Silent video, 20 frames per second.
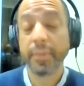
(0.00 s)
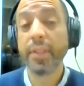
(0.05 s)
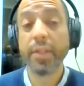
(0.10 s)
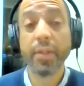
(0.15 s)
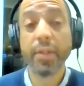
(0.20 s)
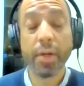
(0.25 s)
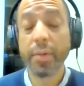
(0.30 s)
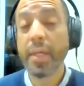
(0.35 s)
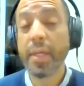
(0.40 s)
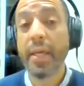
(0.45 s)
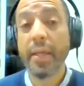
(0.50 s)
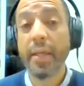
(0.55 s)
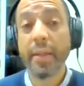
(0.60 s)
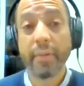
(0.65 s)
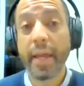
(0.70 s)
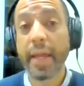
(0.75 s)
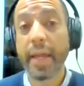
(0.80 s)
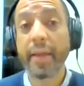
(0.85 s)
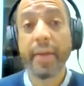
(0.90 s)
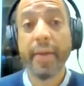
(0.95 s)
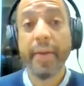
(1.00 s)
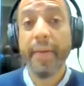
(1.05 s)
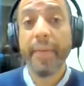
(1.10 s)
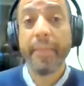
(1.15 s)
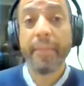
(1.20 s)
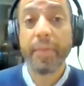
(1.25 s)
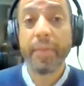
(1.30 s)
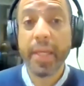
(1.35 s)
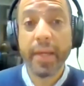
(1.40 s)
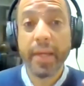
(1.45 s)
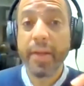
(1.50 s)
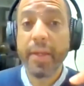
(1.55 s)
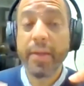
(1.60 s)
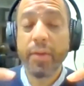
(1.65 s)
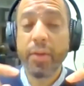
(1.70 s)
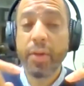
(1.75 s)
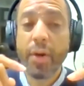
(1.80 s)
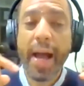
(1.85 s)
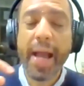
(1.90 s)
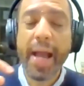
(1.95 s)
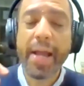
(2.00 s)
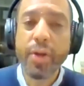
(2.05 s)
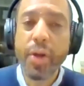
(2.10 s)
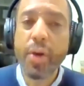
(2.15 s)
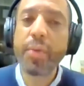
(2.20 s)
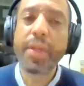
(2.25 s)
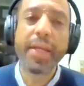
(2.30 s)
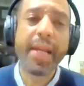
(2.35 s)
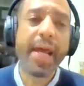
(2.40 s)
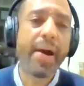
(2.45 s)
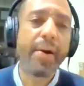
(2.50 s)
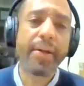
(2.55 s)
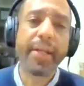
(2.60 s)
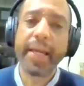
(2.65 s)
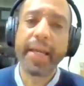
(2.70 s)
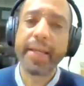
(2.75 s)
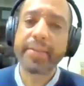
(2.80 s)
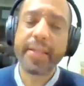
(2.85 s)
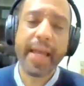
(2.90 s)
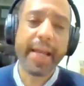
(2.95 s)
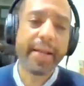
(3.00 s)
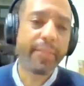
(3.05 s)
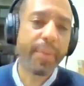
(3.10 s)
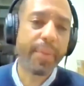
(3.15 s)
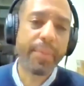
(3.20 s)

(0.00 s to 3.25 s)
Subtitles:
I know that nowadays, like,